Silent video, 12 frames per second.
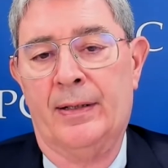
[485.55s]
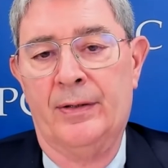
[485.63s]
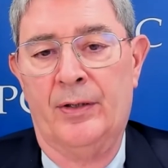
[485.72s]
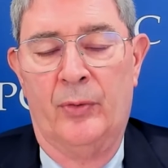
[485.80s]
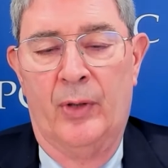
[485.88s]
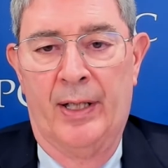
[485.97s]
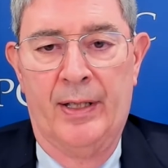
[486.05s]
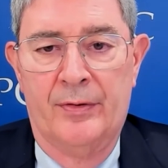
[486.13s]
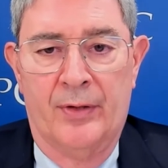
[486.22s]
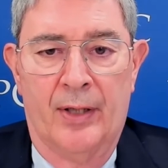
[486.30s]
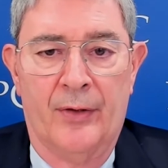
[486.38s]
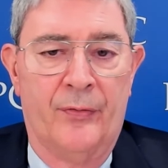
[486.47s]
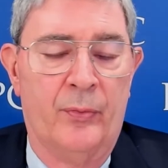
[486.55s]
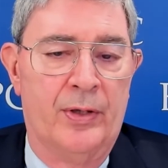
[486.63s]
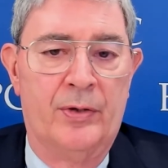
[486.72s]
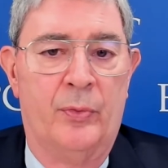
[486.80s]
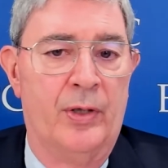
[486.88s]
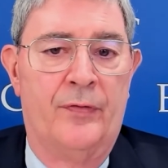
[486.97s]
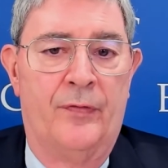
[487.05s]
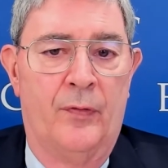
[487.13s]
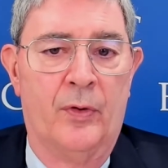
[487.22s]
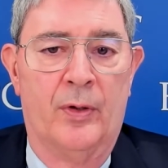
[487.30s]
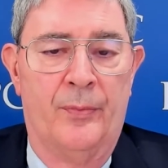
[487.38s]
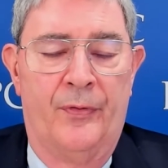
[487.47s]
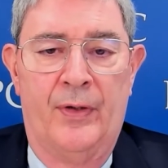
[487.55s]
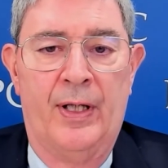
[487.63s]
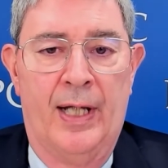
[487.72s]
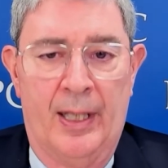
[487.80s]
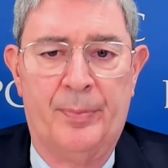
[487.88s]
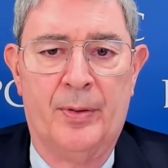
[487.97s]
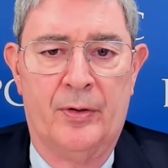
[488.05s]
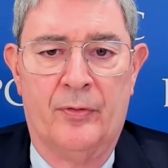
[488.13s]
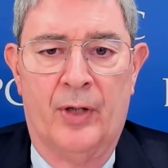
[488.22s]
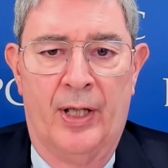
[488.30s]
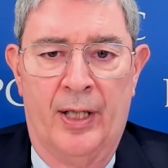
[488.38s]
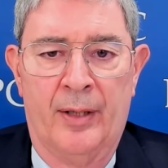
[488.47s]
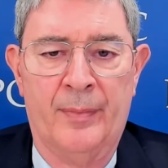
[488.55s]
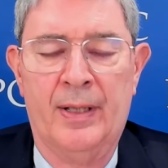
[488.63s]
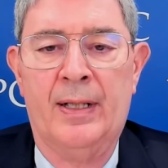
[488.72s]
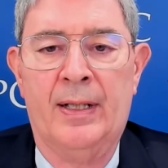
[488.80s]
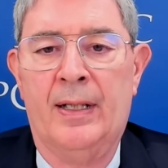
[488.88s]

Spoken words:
UN address, which forms the epigram